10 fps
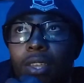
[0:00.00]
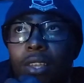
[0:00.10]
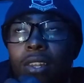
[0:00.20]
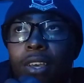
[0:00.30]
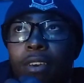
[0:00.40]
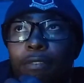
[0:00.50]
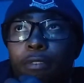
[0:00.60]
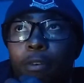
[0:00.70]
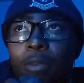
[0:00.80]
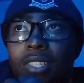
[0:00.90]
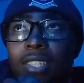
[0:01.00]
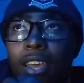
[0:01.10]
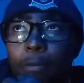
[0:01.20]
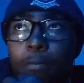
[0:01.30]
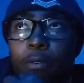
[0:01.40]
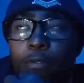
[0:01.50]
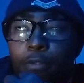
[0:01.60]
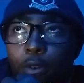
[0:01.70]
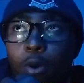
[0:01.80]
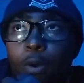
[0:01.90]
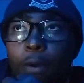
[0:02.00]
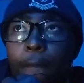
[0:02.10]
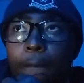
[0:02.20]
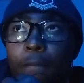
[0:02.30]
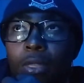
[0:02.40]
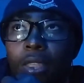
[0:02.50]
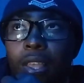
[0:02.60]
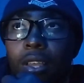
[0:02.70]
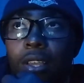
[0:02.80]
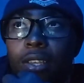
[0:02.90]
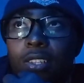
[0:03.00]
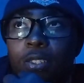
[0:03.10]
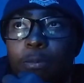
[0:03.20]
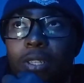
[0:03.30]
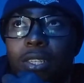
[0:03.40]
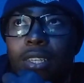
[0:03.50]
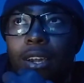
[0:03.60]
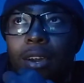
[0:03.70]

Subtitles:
in a format of MP4 is me